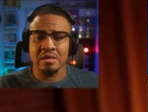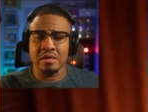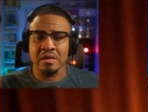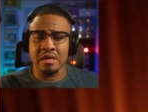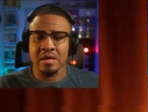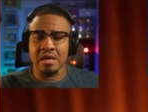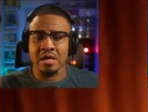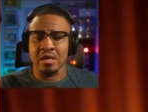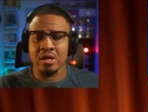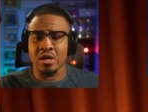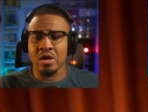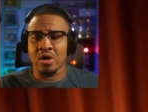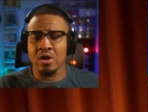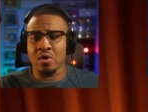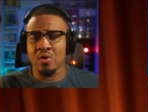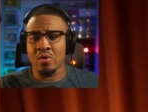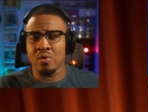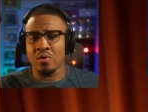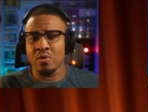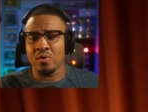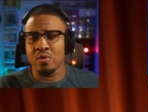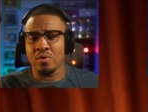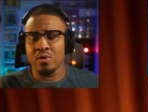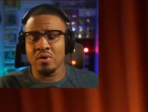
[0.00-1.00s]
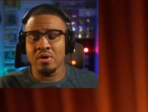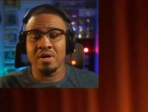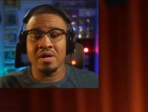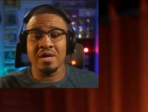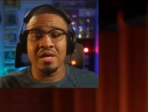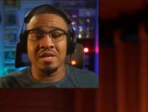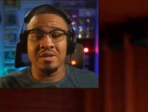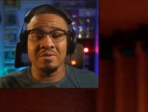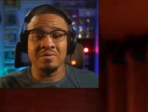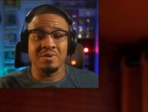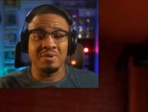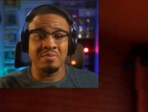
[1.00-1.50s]
Hello?
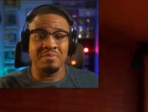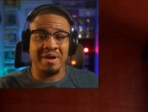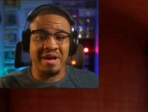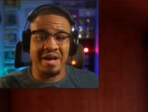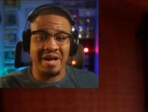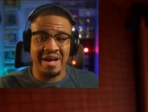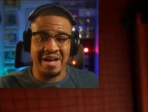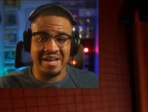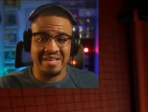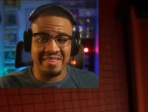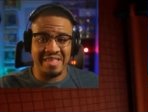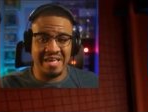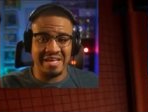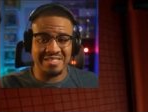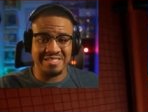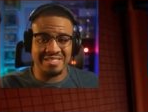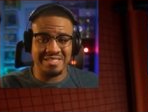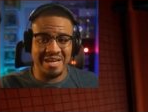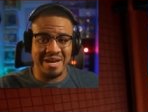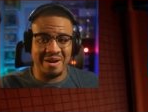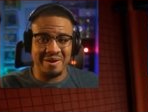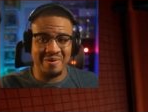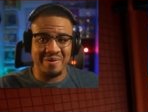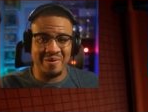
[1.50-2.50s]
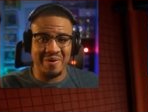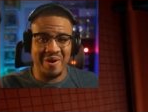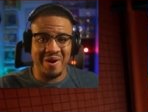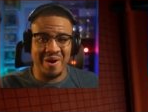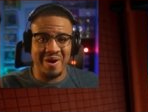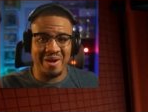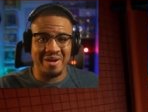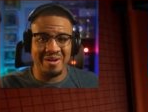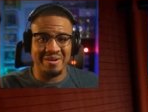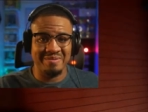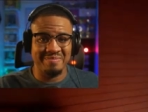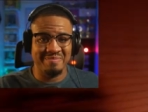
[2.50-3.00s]
Anyone behind that shower
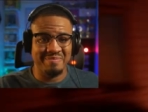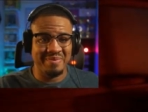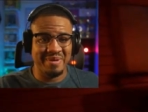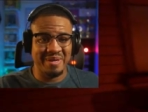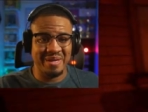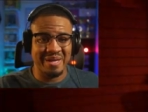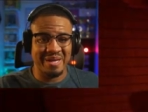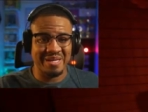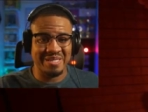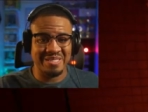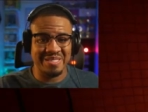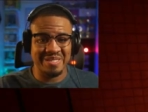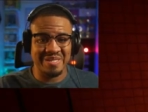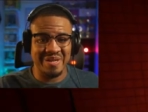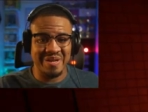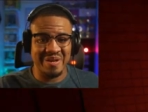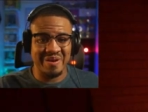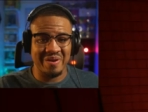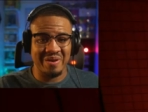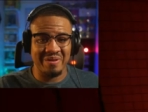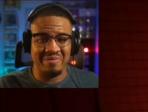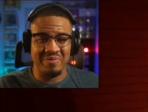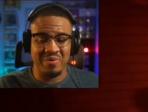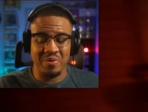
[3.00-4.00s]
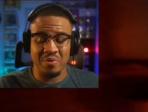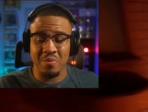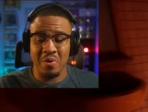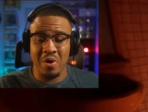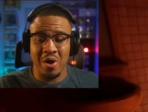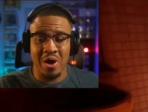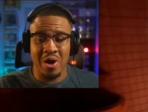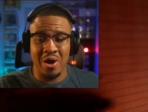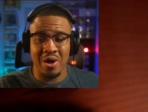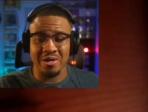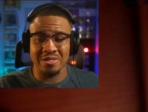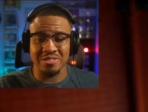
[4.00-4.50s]
curtain? Because, you know, if you
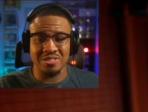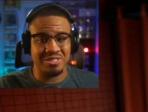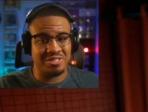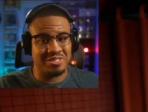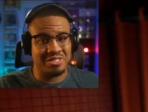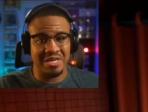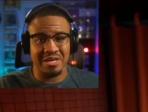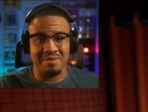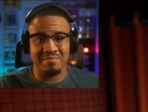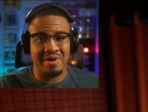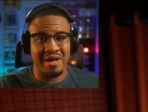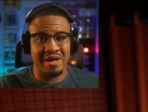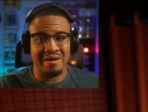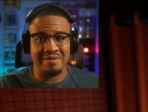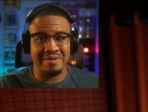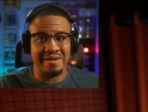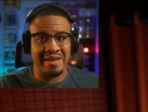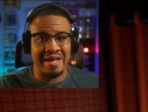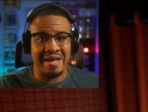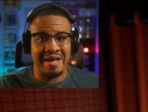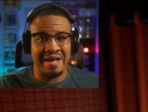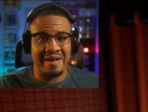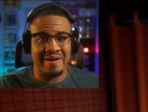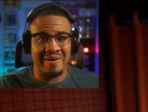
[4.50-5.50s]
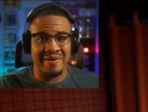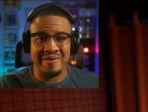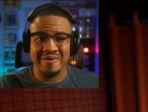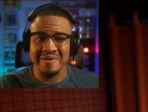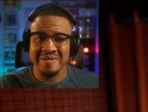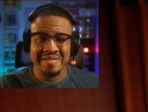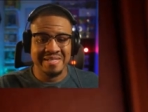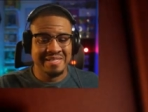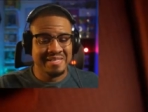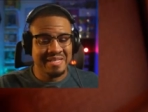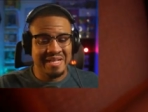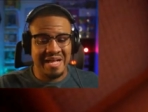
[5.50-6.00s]
are, just come out now.
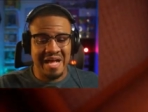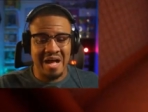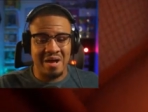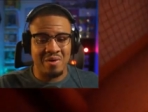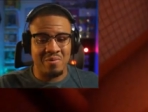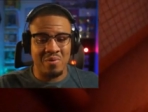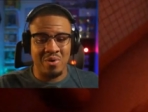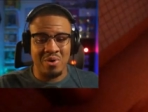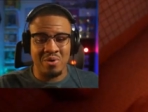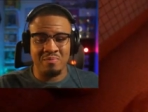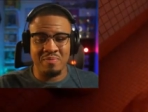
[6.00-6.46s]
I won't